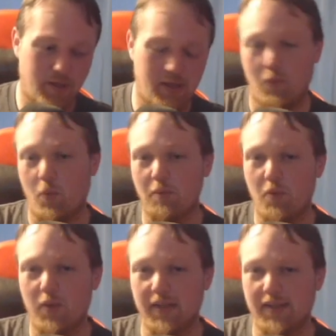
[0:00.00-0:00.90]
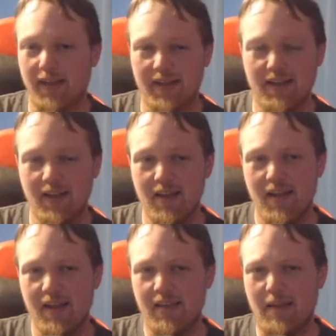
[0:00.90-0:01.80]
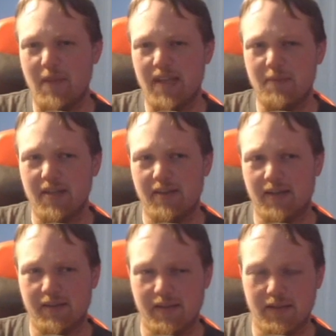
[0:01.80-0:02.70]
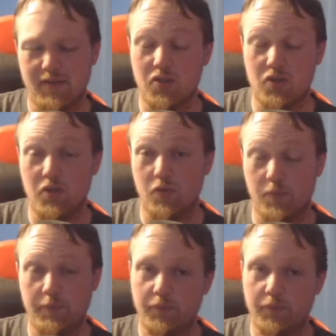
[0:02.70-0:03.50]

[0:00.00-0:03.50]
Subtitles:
But at one point, like, they made me think that, because you do